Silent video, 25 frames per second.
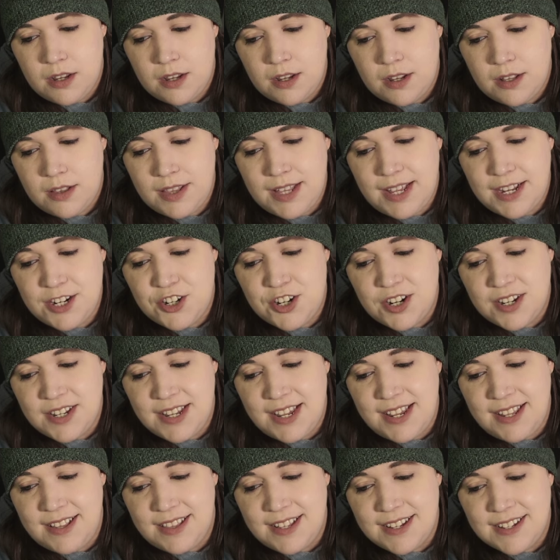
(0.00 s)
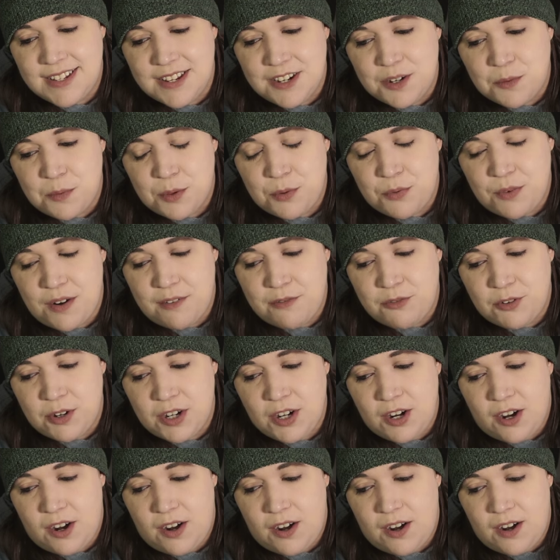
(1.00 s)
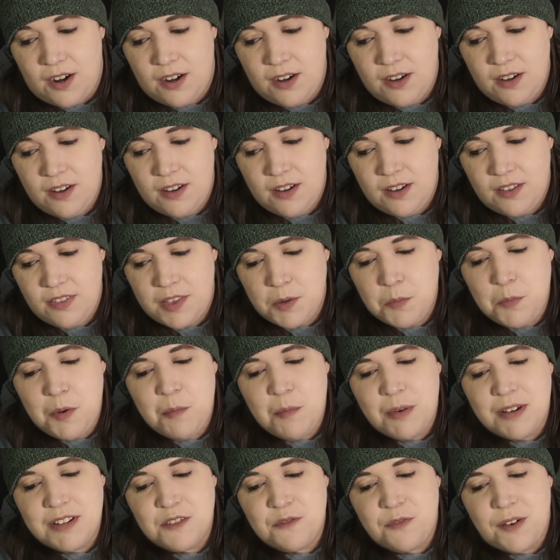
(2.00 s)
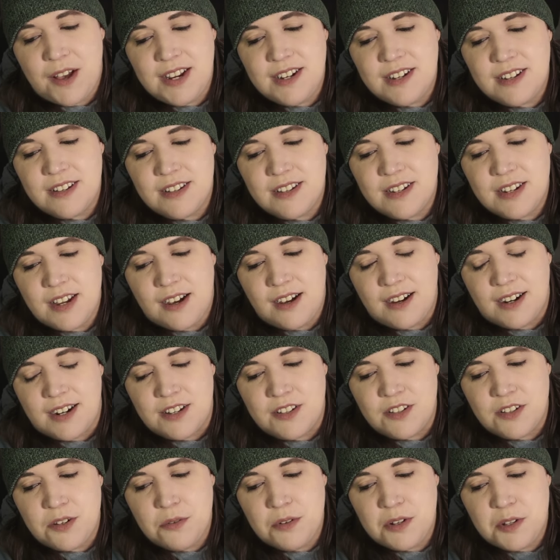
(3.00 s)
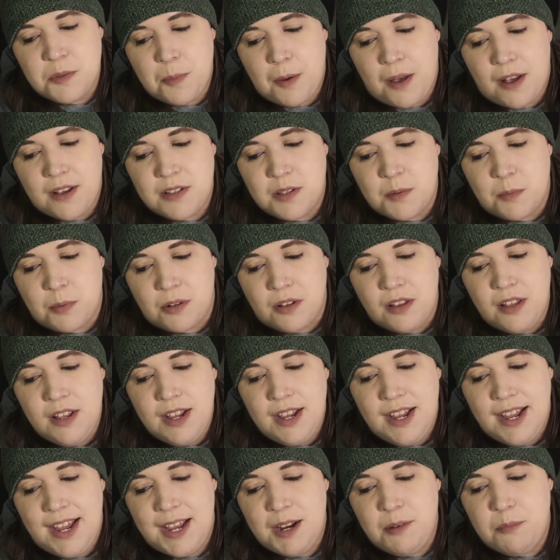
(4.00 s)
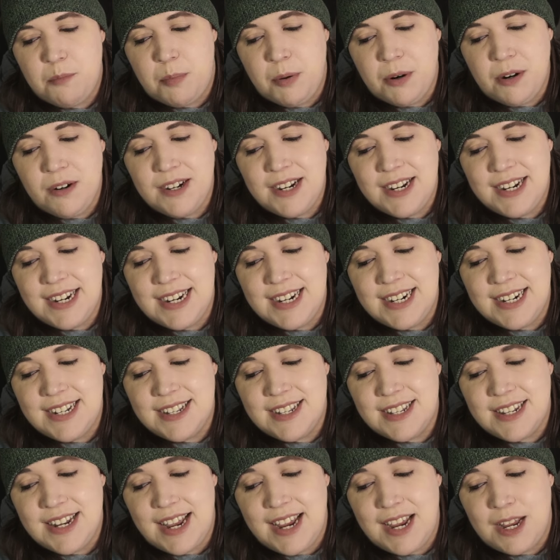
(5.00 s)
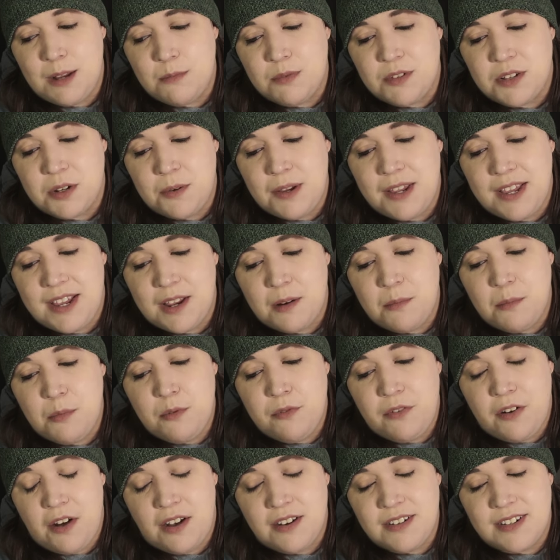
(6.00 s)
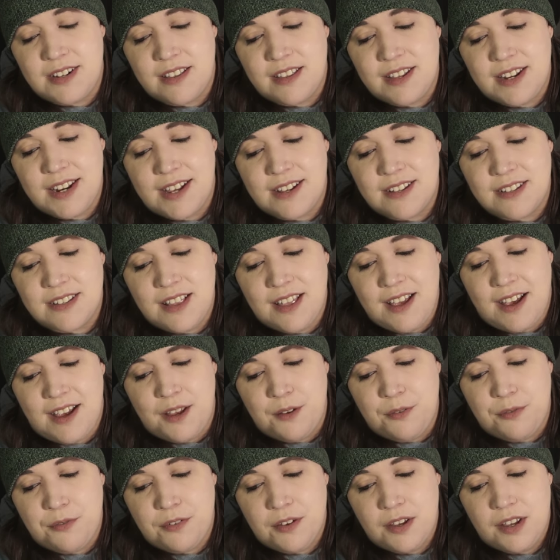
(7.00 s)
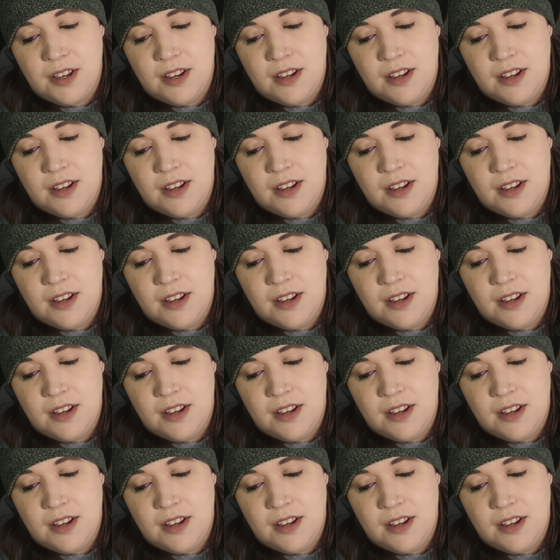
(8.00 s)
Lan Jingyi listened with reverent awe. Then we must find his tongue as soon as possible and burn it in his name so he can move on to the next life.